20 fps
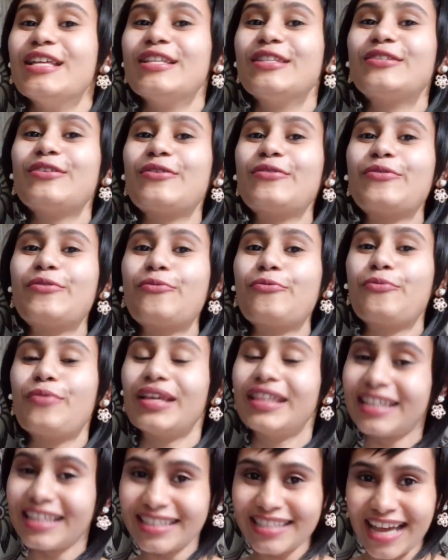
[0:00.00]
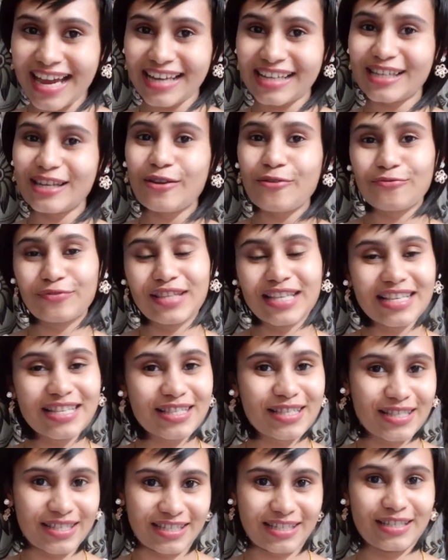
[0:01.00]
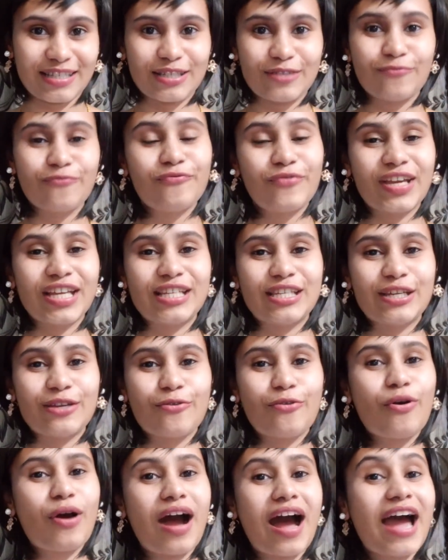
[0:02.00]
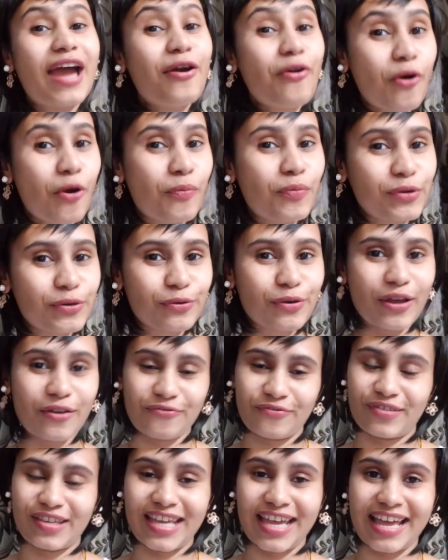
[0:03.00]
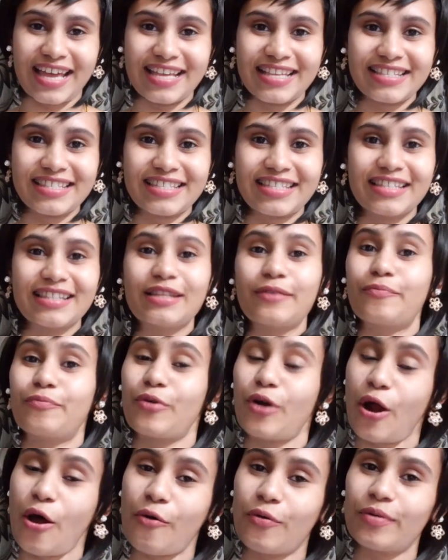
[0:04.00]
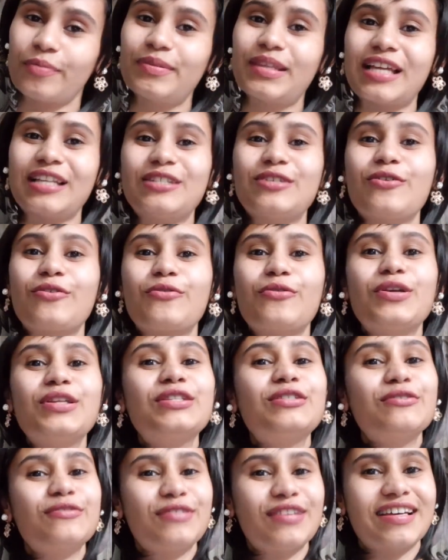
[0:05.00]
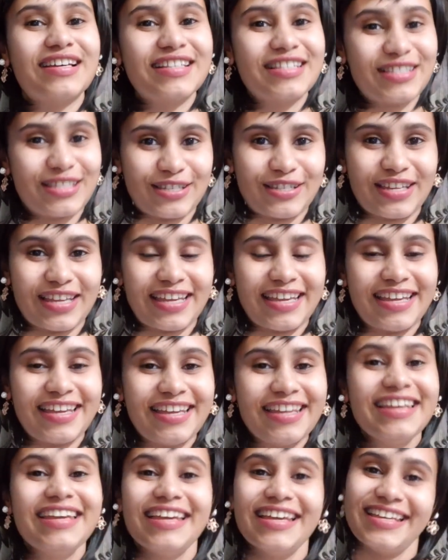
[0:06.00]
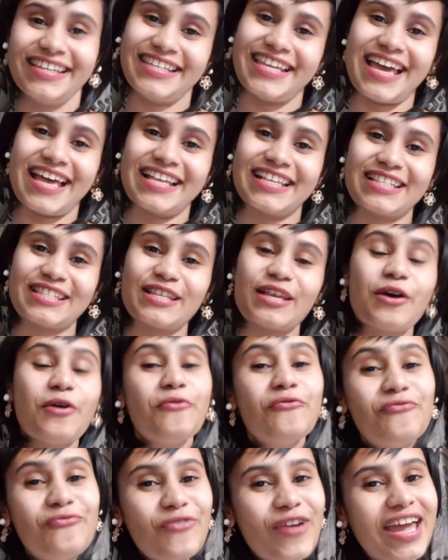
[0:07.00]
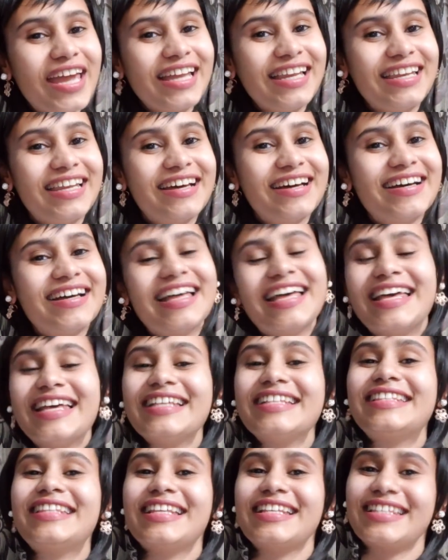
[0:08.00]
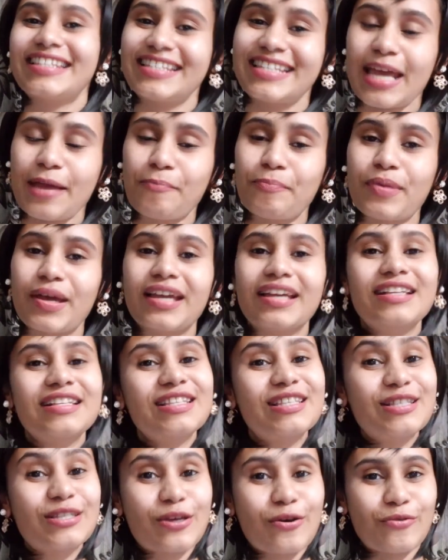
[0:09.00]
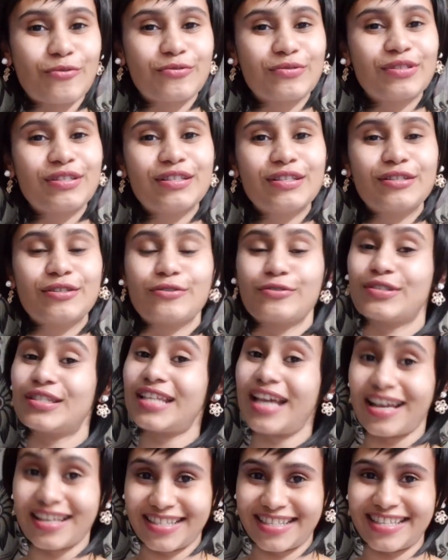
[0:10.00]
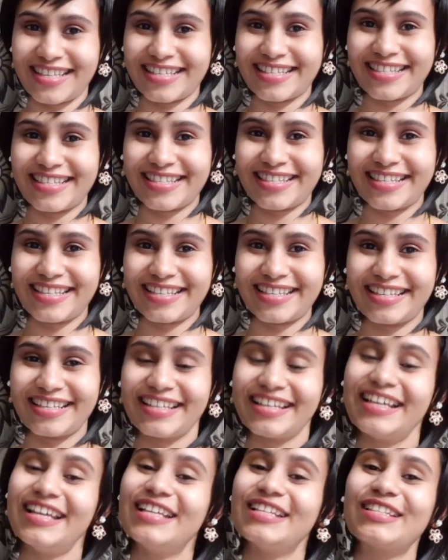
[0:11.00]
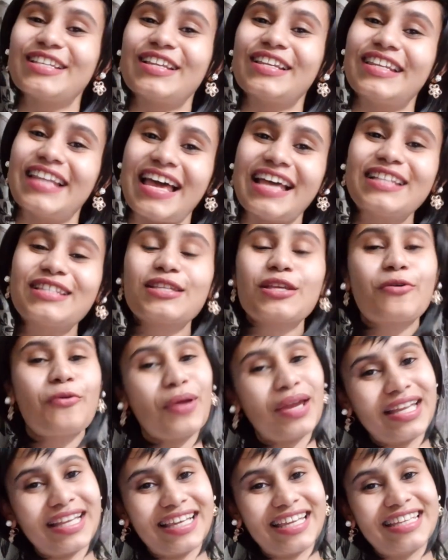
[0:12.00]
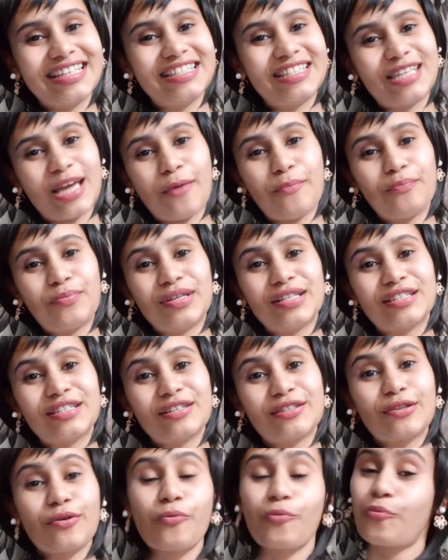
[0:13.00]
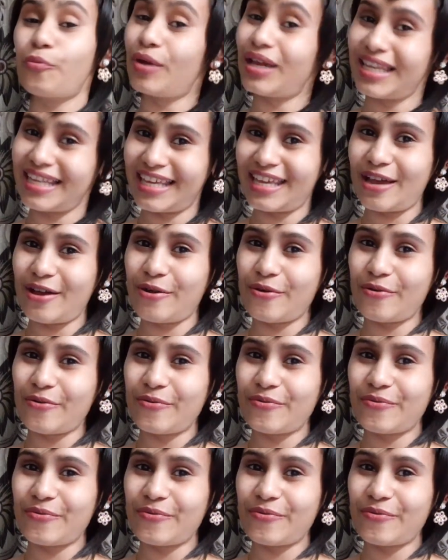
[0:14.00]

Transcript: So with the title of this video, I hope you would have guessed the proverb that you're going to learn today. Yes, failure is the stepping stone to success. So let's quickly jump into the video.